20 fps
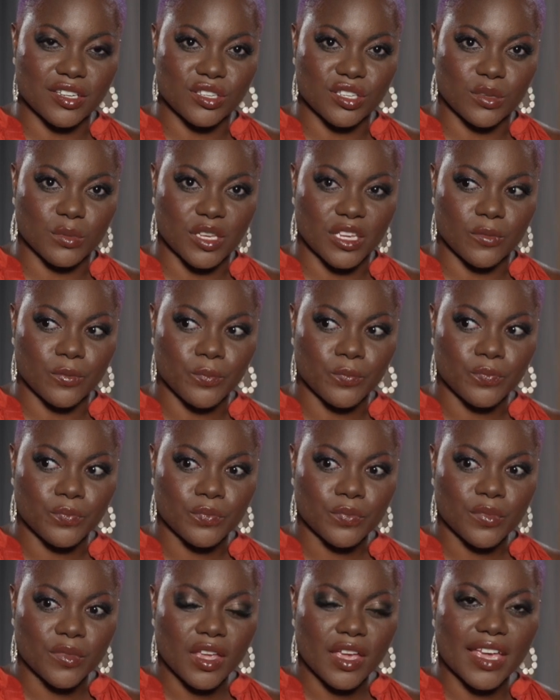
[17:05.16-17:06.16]
to me,
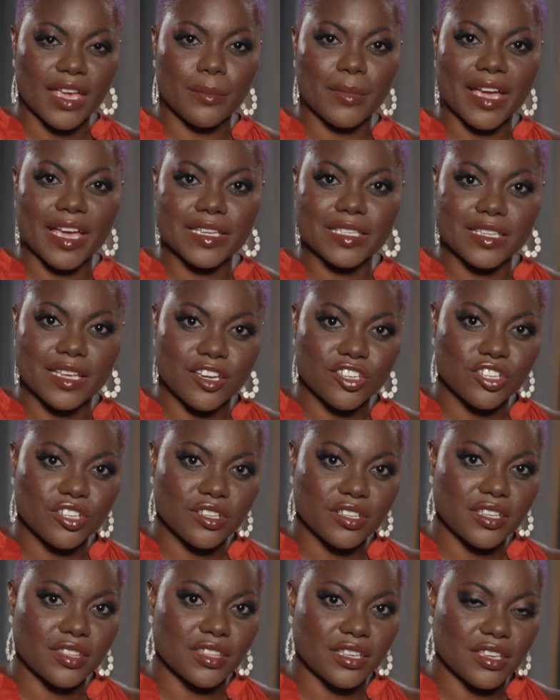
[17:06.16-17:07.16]
am I
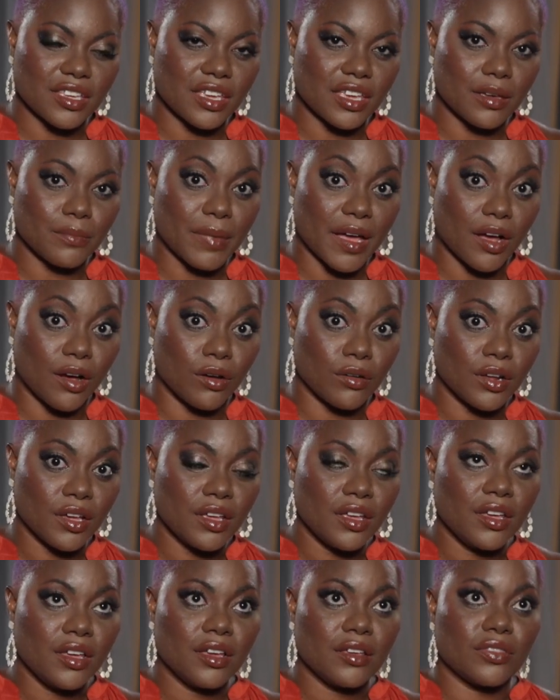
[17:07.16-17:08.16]
intentionally thinking about
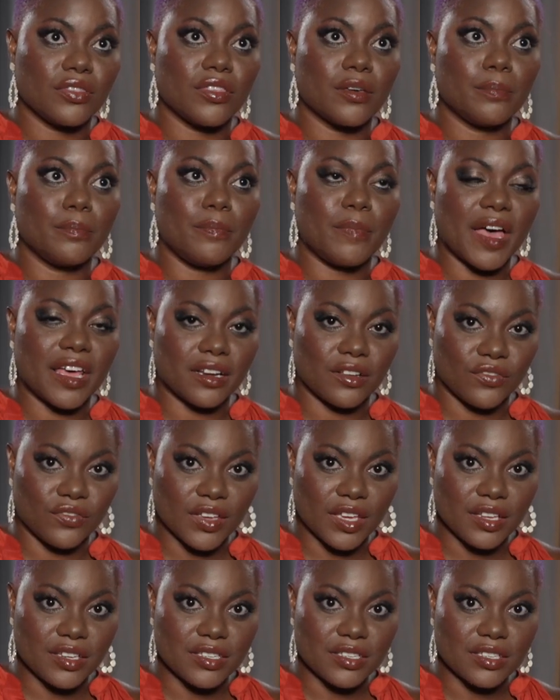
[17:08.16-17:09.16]
the
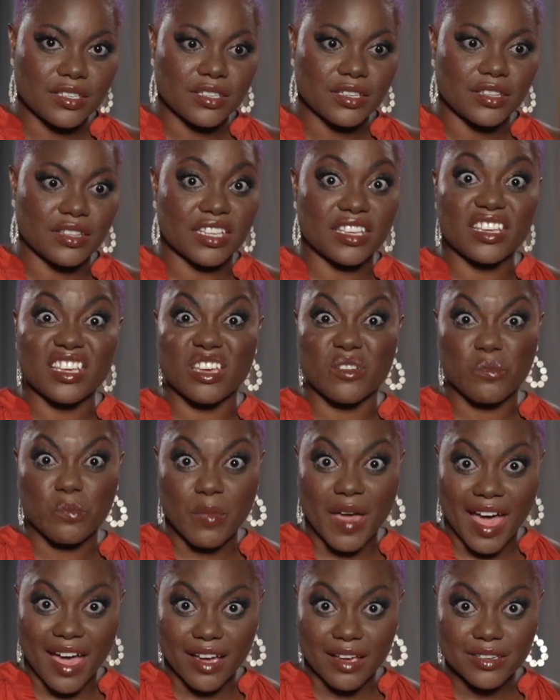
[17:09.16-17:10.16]
benefit, the
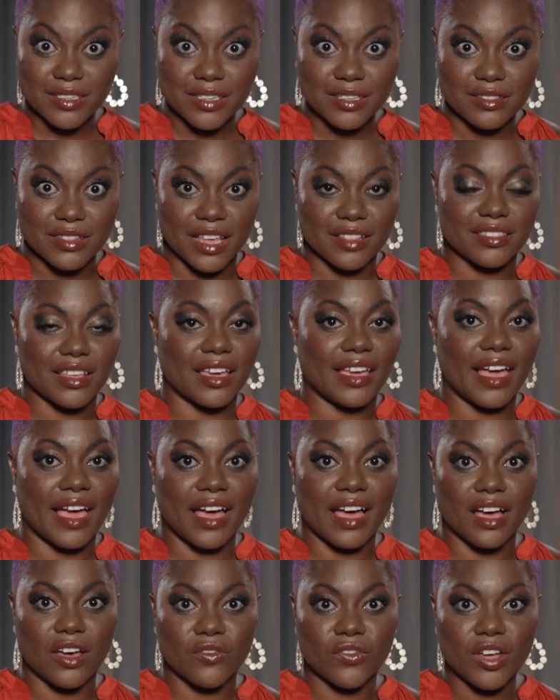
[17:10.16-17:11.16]
impact that they
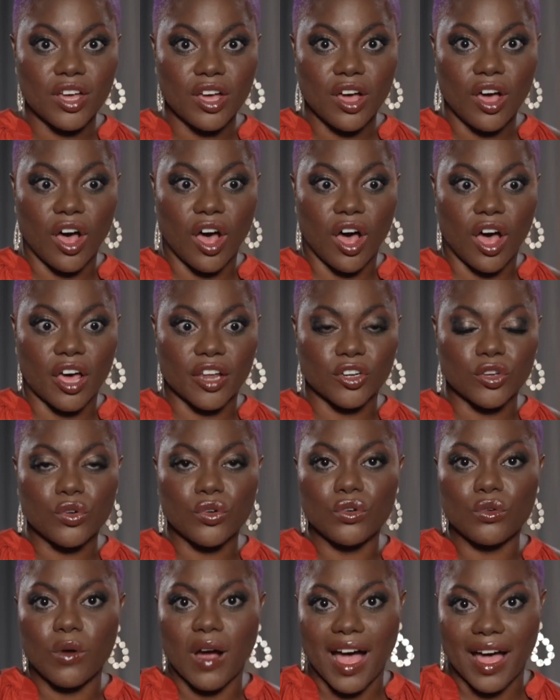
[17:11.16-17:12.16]
have on
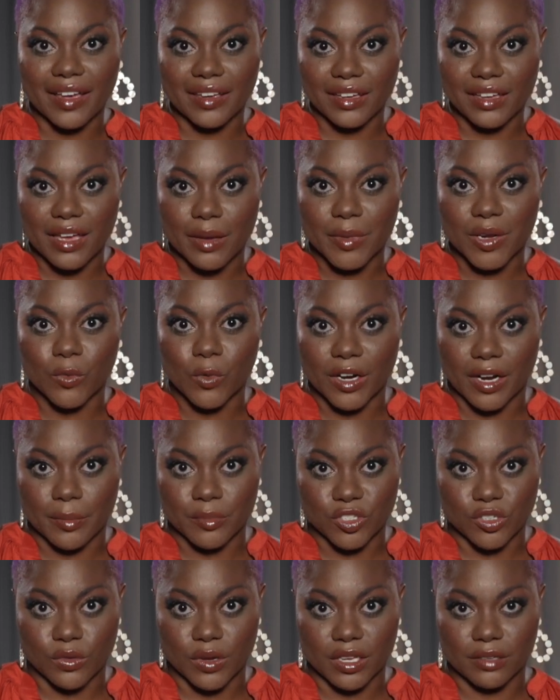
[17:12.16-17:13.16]
who I am and what I'm
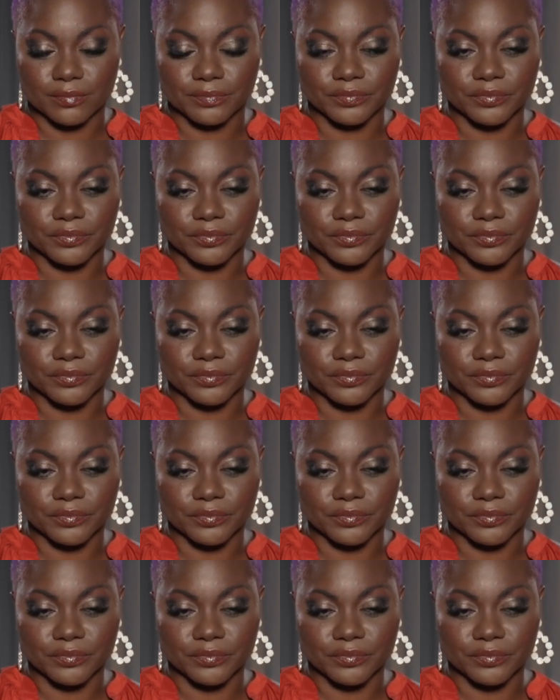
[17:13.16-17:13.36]
doing?